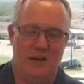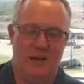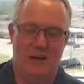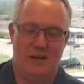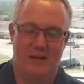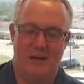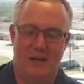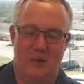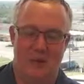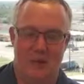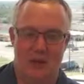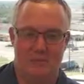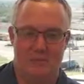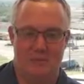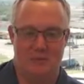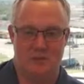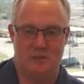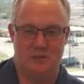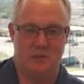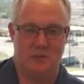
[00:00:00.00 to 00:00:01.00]
yeah, no,
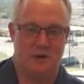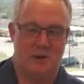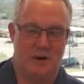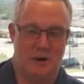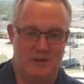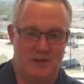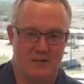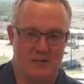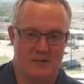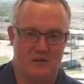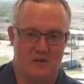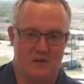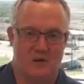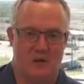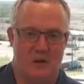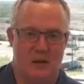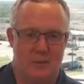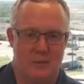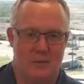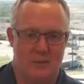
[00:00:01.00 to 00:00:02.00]
absolutely, the price do
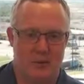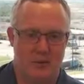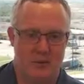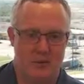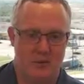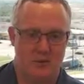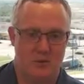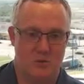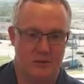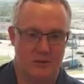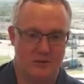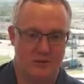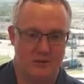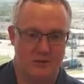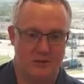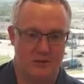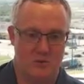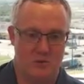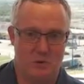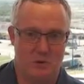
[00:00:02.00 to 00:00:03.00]
drop. August
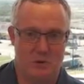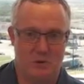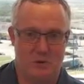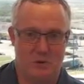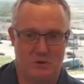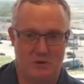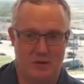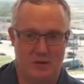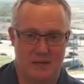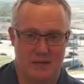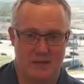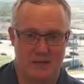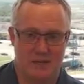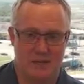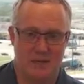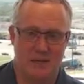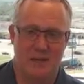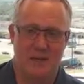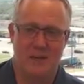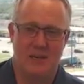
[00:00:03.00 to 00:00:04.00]
25th is one of those dates,
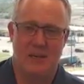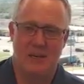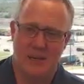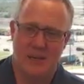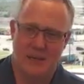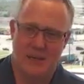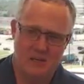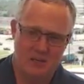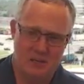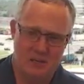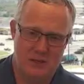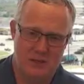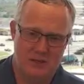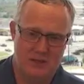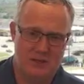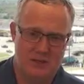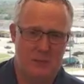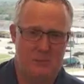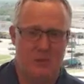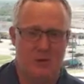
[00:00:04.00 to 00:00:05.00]
and then as you get
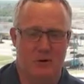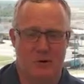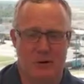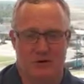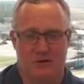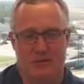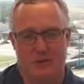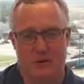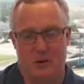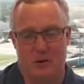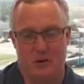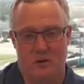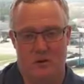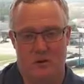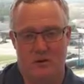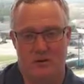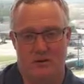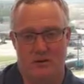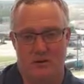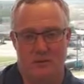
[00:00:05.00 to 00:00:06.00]
deeper into
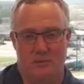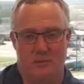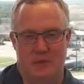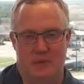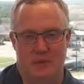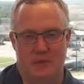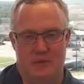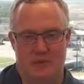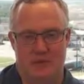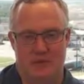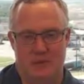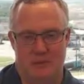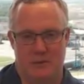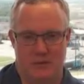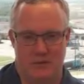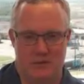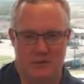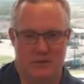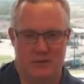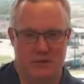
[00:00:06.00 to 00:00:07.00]
fall, in mid-October,
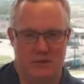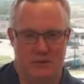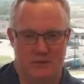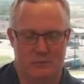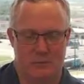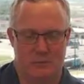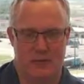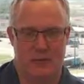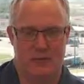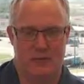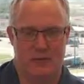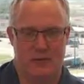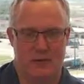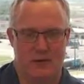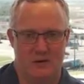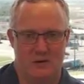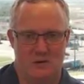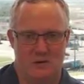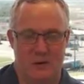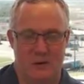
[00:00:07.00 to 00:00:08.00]
you get a little break
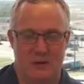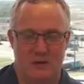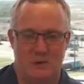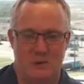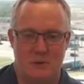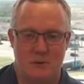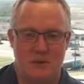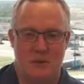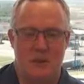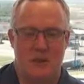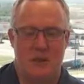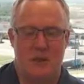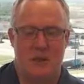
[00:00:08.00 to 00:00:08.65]
there as well. I spent